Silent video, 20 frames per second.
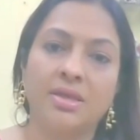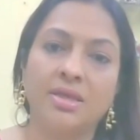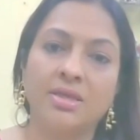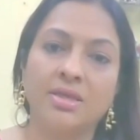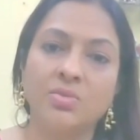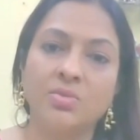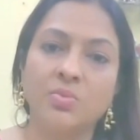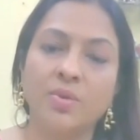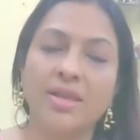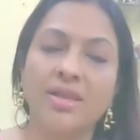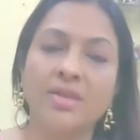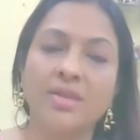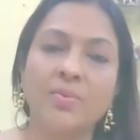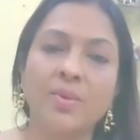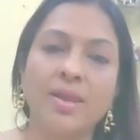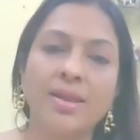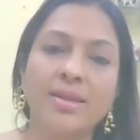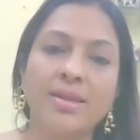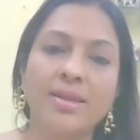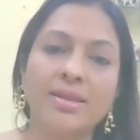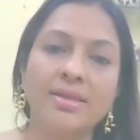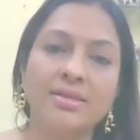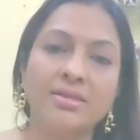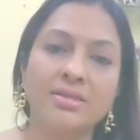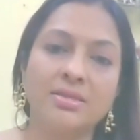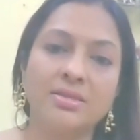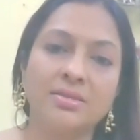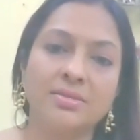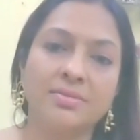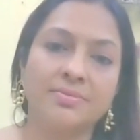Is very well
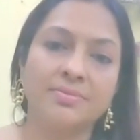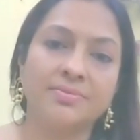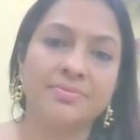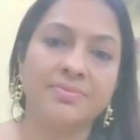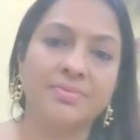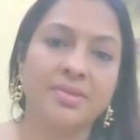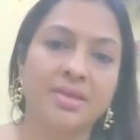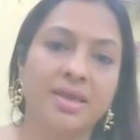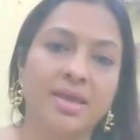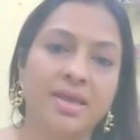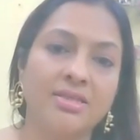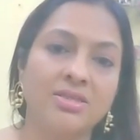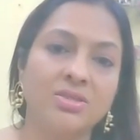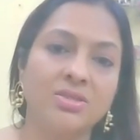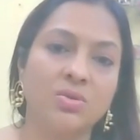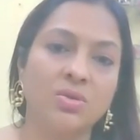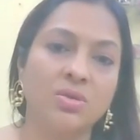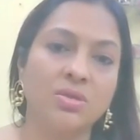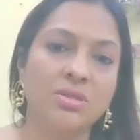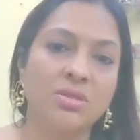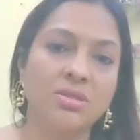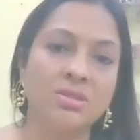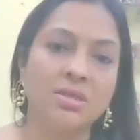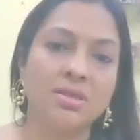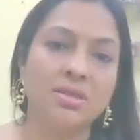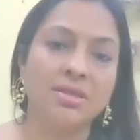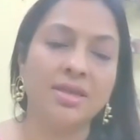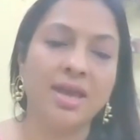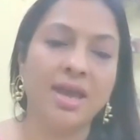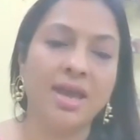lit, has good
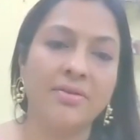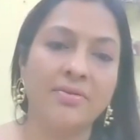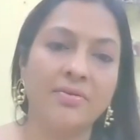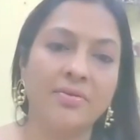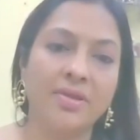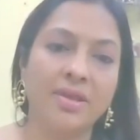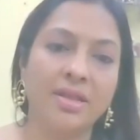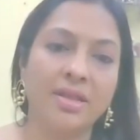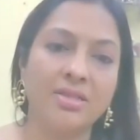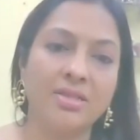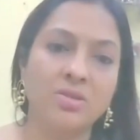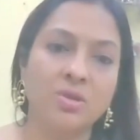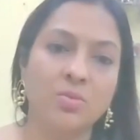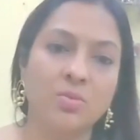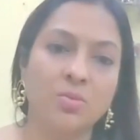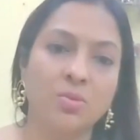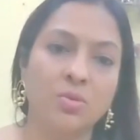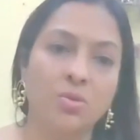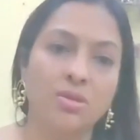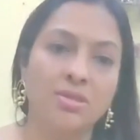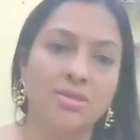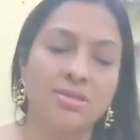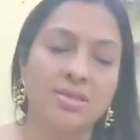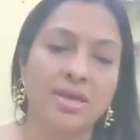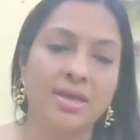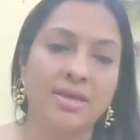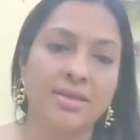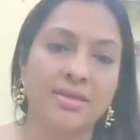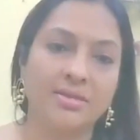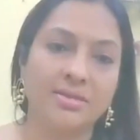sturdy handrails on both
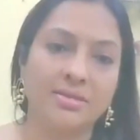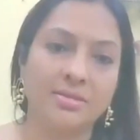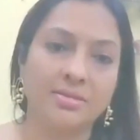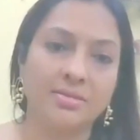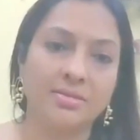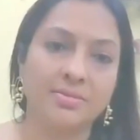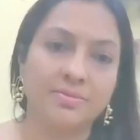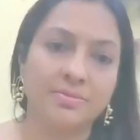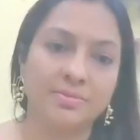sides.